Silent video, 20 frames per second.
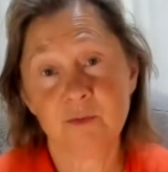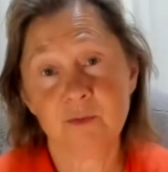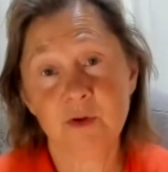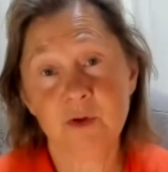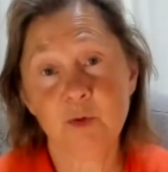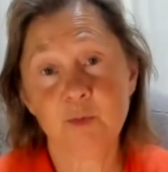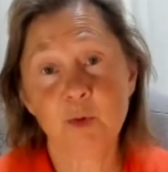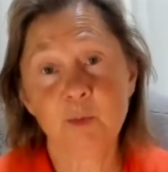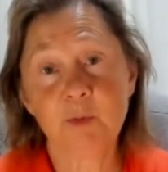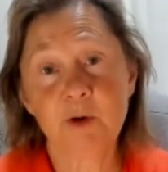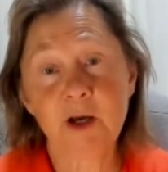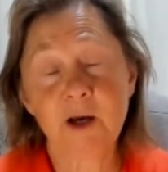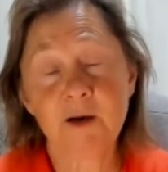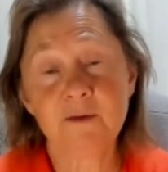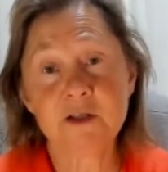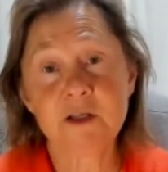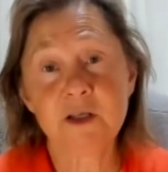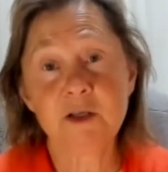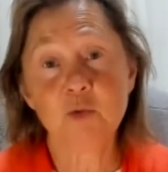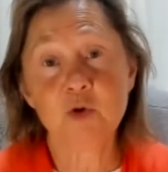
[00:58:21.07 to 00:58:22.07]
You probably have
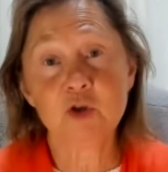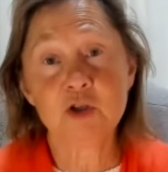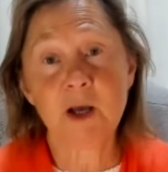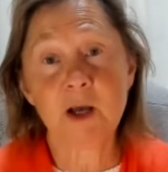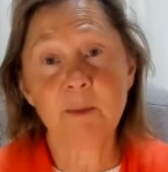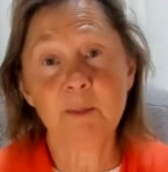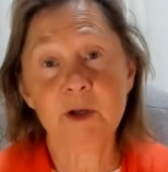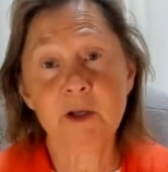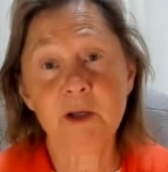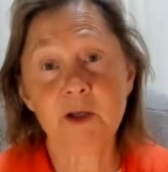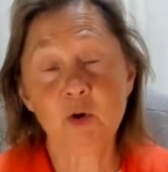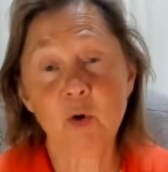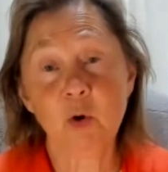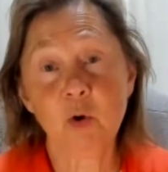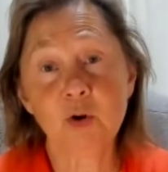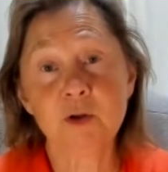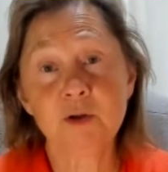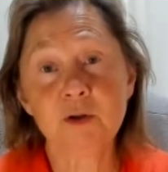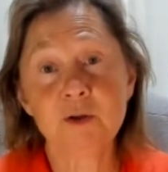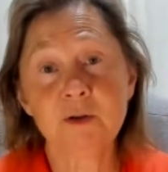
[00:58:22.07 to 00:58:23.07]
seen what's happening in
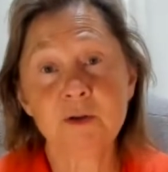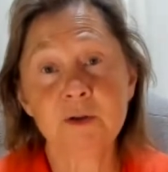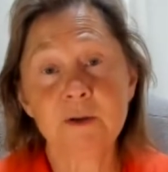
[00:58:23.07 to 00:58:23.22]
Holland